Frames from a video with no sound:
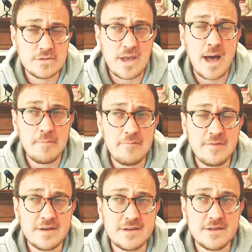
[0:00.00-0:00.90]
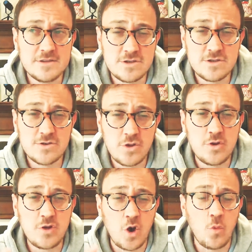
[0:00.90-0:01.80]
Tom Fitton's, just so
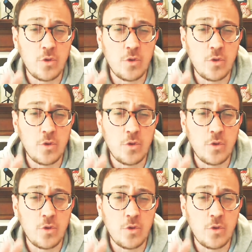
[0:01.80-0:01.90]
you know,